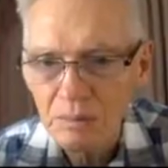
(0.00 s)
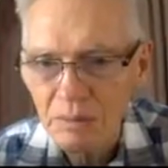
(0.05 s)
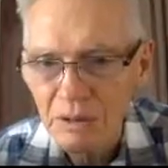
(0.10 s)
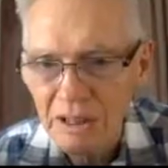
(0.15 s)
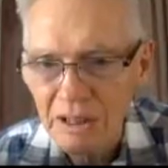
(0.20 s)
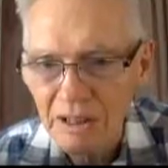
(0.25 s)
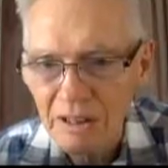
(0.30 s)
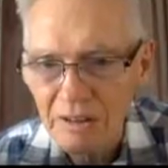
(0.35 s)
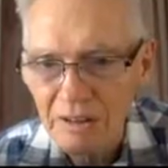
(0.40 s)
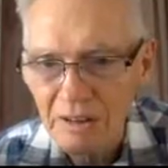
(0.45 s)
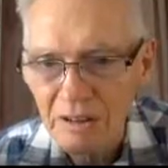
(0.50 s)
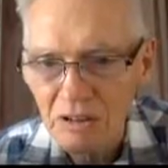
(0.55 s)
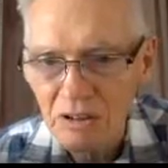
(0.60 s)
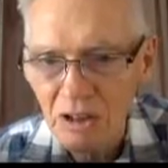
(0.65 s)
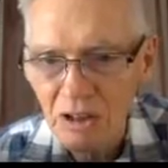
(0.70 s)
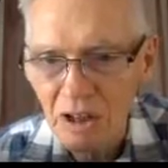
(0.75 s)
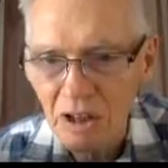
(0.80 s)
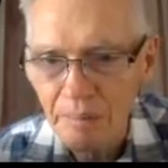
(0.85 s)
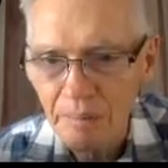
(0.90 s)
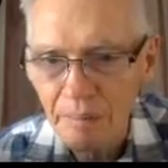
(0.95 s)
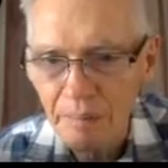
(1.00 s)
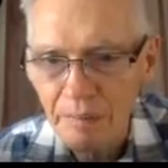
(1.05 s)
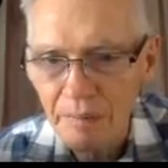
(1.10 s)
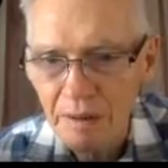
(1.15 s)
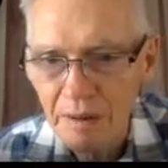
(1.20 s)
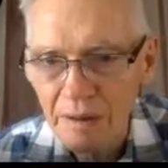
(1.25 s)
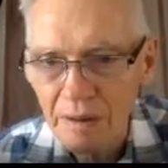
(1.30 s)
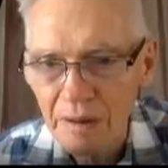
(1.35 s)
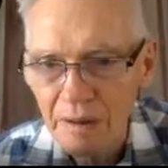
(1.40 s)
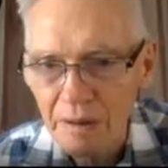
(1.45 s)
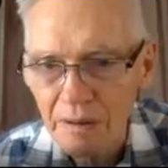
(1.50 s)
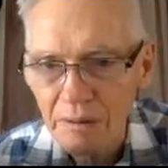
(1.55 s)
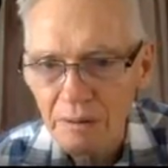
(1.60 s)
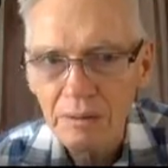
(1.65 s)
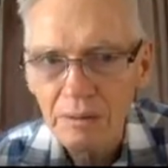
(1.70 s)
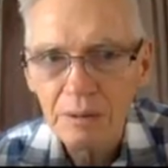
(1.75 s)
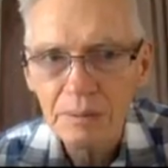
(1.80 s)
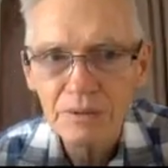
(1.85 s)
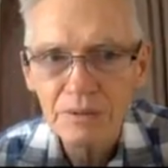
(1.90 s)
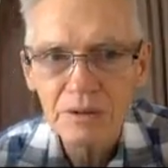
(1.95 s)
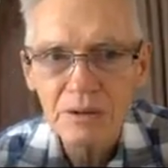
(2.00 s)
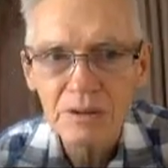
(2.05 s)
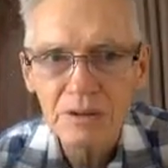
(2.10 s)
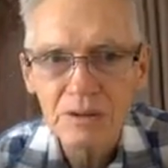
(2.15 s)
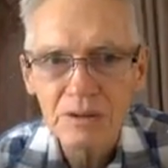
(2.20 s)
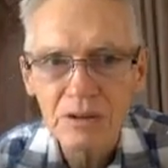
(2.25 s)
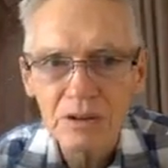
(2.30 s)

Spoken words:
be at the top. Whoops, I didn't